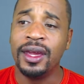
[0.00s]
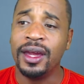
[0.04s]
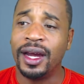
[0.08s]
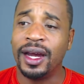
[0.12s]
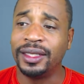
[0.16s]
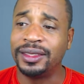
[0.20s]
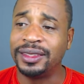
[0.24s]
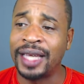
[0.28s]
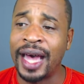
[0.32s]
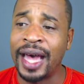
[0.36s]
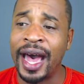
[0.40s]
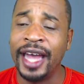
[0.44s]
a
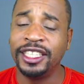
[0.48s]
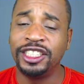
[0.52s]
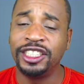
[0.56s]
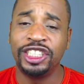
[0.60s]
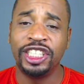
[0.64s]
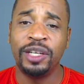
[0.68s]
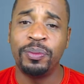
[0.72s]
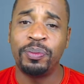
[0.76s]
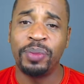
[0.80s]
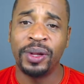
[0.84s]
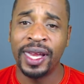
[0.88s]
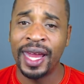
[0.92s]
Tai
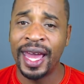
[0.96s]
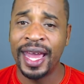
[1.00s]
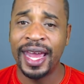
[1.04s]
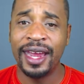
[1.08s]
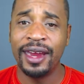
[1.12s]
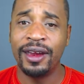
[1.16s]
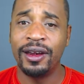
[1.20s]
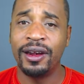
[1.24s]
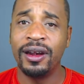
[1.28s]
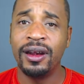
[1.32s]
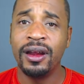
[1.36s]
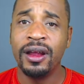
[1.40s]
Chi
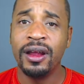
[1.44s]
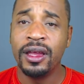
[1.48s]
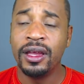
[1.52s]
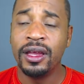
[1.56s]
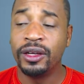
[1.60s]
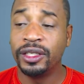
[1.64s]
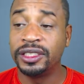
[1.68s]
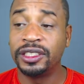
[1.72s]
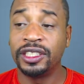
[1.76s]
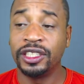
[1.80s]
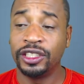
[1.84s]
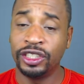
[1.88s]
player
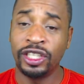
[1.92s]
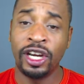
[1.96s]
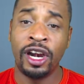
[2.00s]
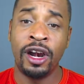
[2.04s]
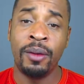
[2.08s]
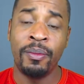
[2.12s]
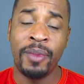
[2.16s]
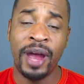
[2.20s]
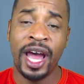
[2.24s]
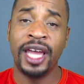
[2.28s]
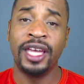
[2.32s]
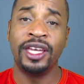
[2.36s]
is the
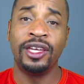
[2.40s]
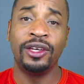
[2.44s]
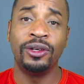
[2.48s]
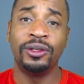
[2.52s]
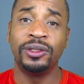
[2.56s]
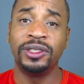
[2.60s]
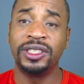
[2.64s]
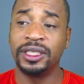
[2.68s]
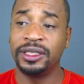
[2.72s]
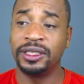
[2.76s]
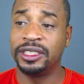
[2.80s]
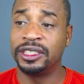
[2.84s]
term I
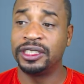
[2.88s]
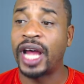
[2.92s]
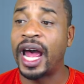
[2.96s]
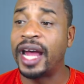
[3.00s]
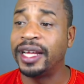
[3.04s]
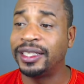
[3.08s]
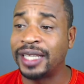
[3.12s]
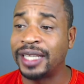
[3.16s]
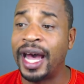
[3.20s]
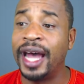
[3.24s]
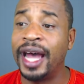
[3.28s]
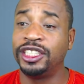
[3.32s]
use, a
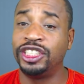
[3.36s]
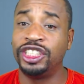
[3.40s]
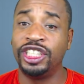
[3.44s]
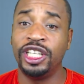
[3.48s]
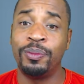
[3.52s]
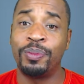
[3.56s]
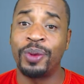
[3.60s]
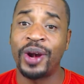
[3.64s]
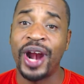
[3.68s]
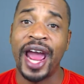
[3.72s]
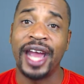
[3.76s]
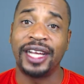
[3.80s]
Tai Chi
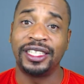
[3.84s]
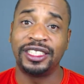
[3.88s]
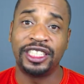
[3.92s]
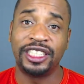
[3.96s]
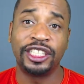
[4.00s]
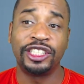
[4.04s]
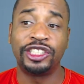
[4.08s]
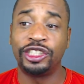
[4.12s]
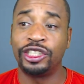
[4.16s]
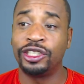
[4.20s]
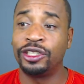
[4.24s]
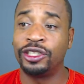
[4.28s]

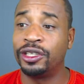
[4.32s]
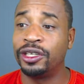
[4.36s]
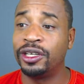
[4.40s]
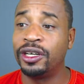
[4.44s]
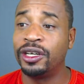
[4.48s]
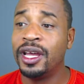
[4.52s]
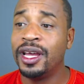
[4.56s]
practitioner,